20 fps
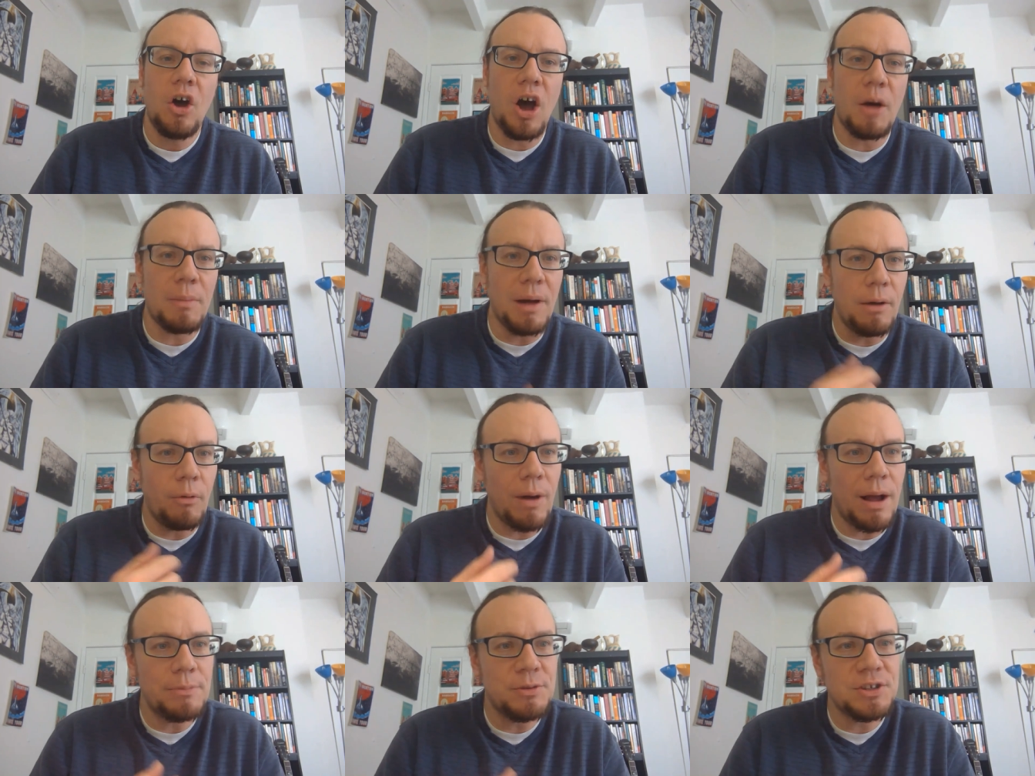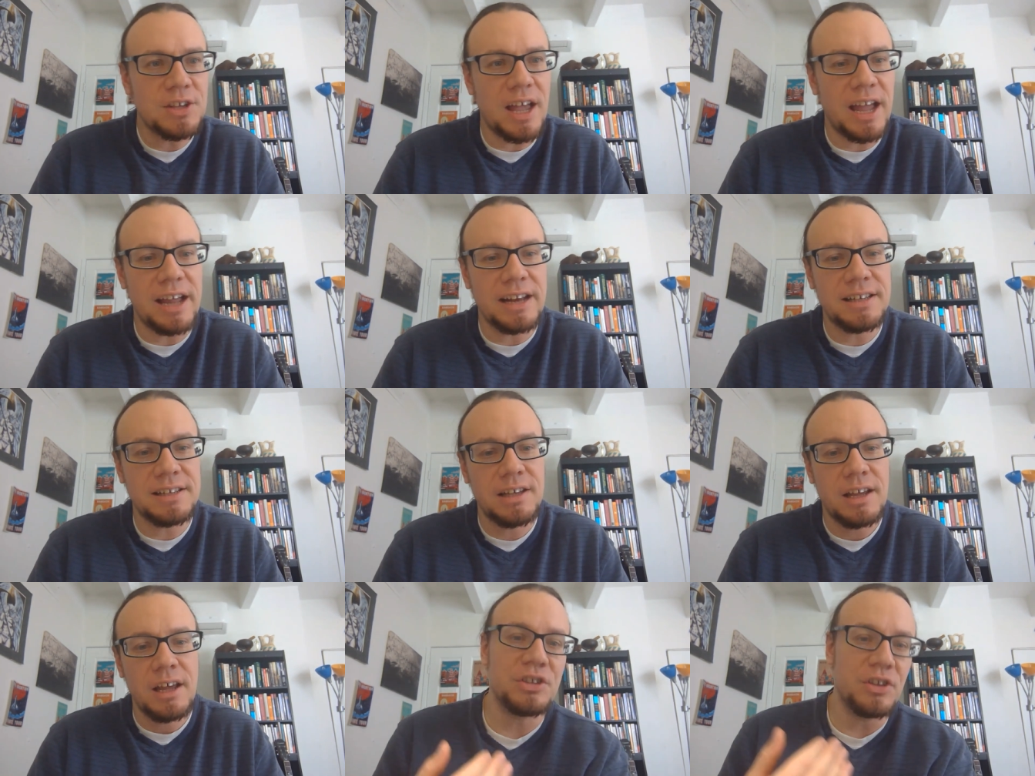On my
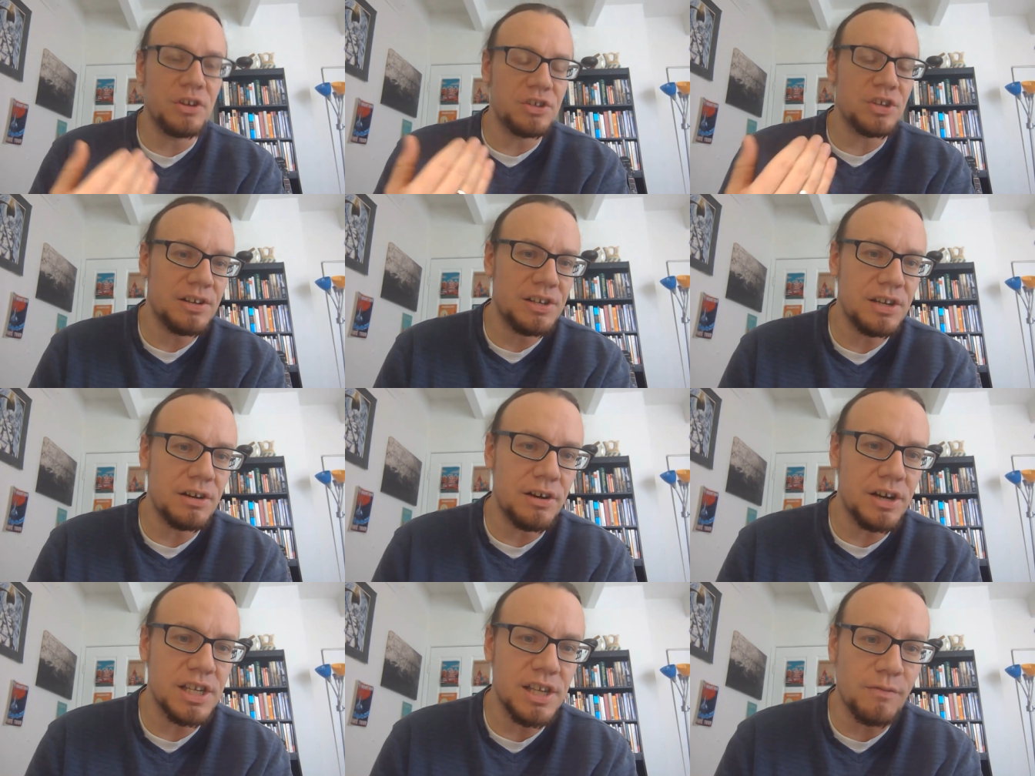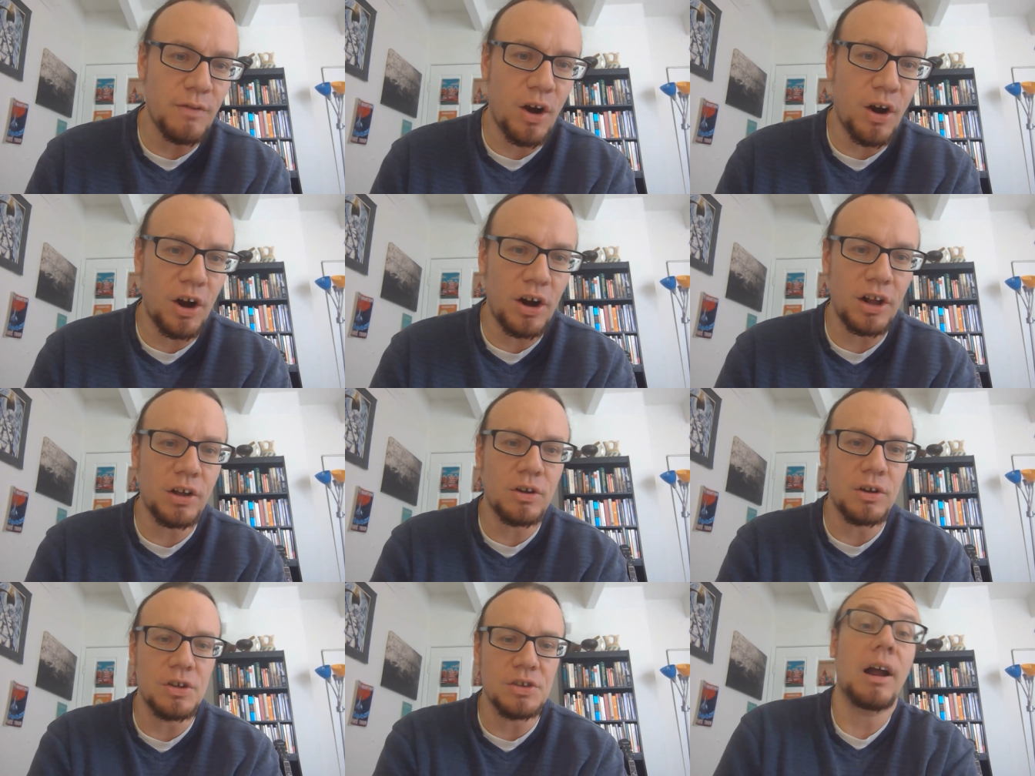website, there's a series of
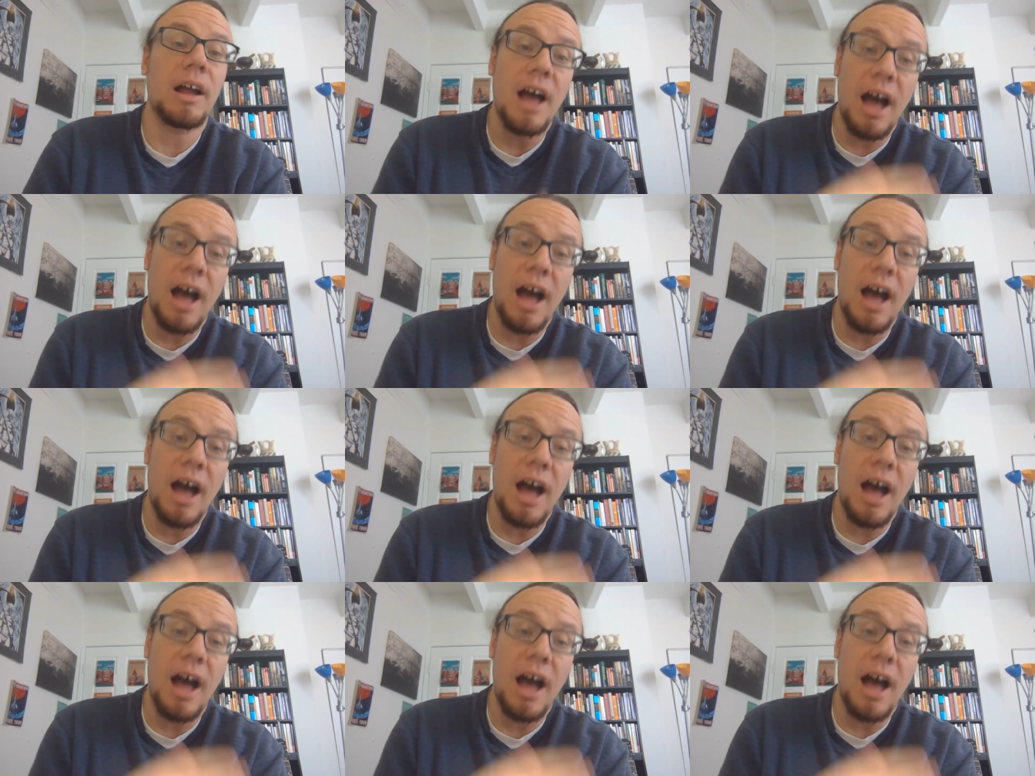articles.